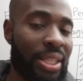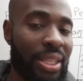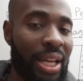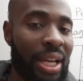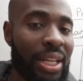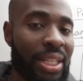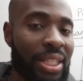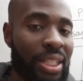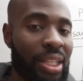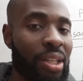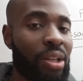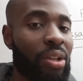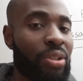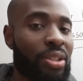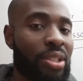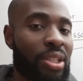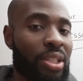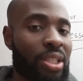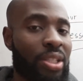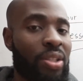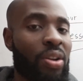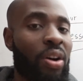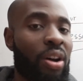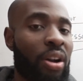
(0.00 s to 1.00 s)
ideal
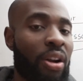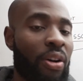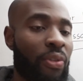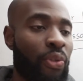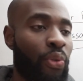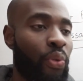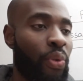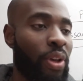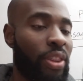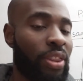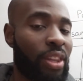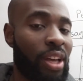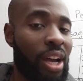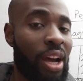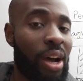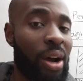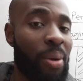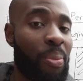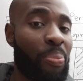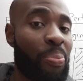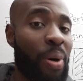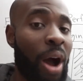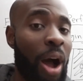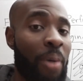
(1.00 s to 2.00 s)
to start off with
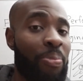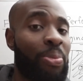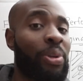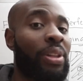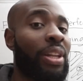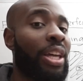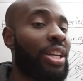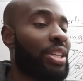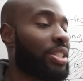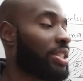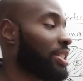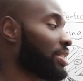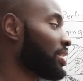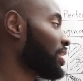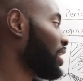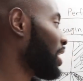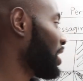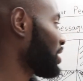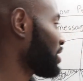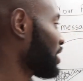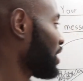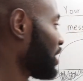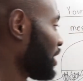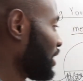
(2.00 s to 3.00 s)
a population
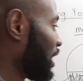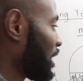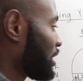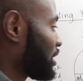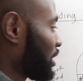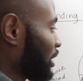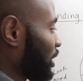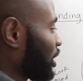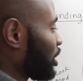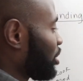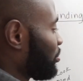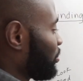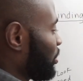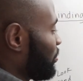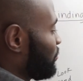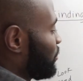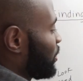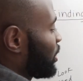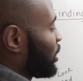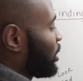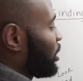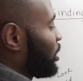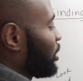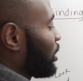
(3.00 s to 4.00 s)
size that's a little bit
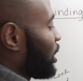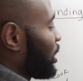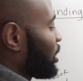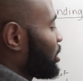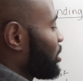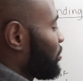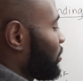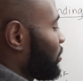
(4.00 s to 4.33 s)
bigger, like